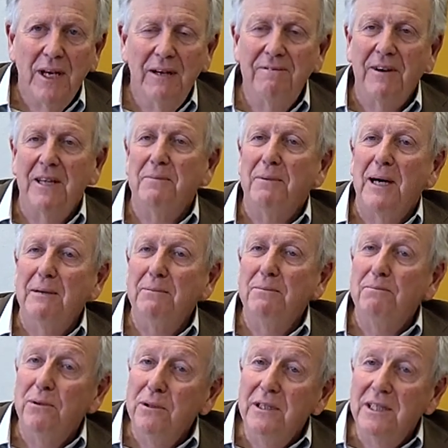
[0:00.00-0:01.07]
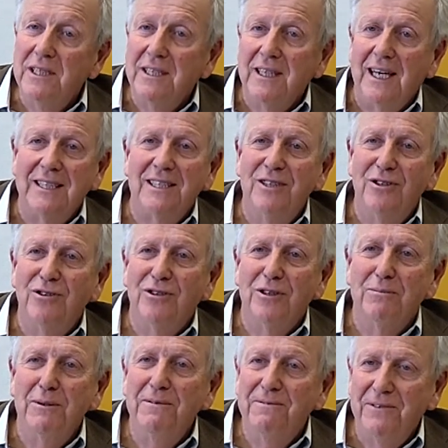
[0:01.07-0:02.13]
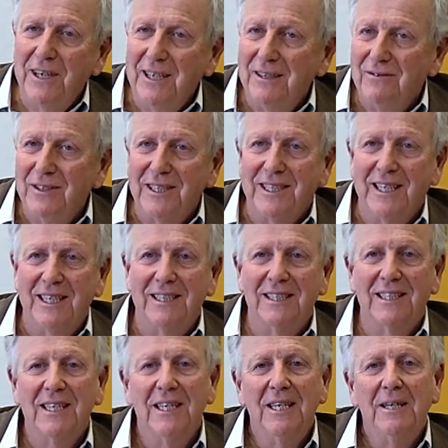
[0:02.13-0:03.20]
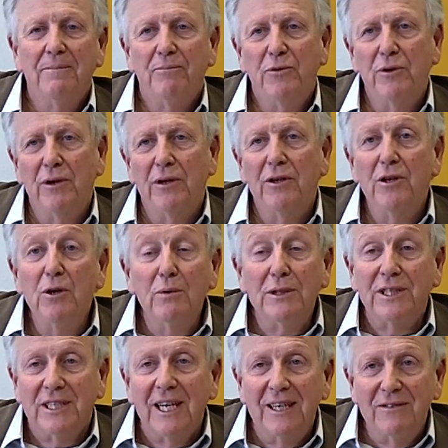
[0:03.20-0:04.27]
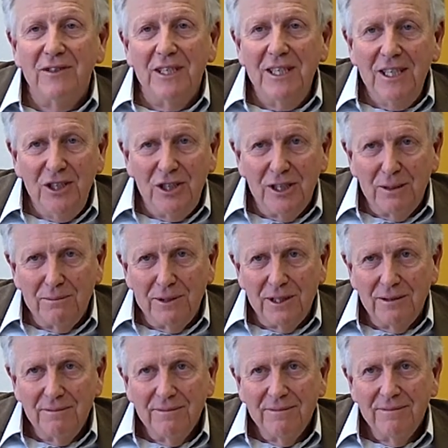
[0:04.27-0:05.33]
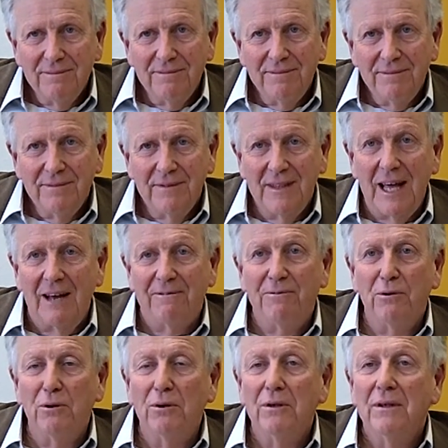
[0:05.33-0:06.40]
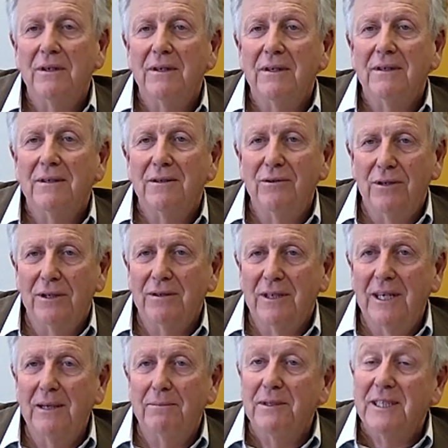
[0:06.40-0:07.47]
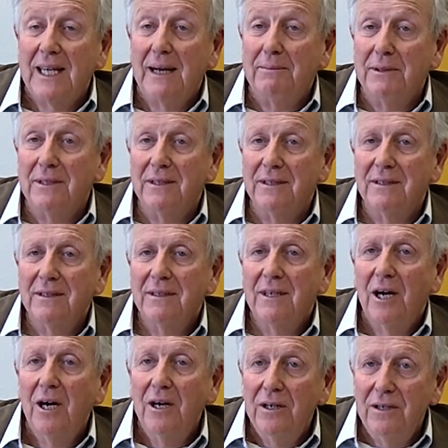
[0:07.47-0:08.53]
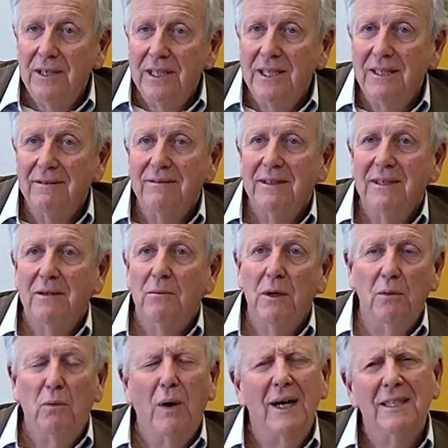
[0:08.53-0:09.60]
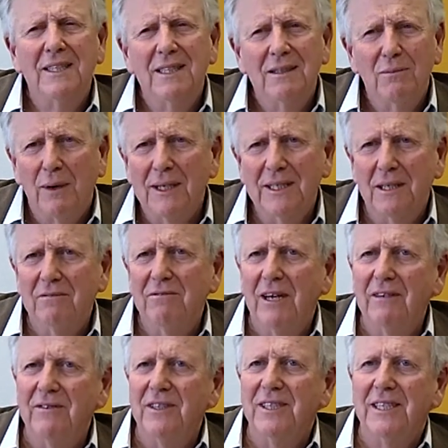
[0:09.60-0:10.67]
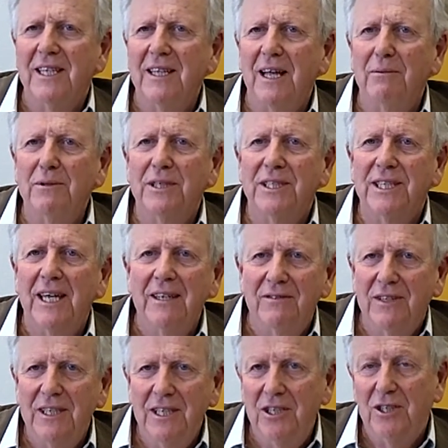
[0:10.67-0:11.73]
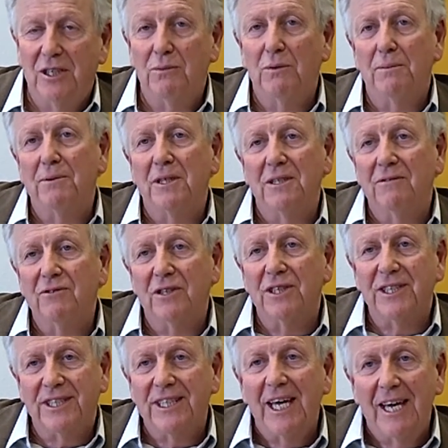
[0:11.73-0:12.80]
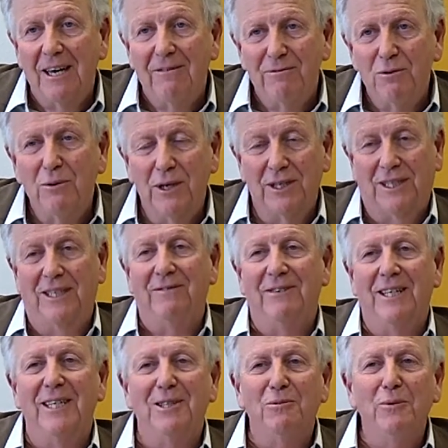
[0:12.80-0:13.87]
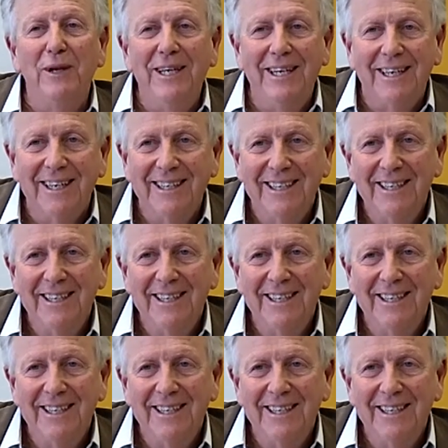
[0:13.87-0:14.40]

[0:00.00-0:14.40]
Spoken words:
In fact, the Bible points to that in Deuteronomy 5. It says, you were slaves in Egypt, therefore, keep the Sabbath holy. Well, why is it relevant to say they were slaves in Egypt? Well, because if you're a slave, you work 7 days a week.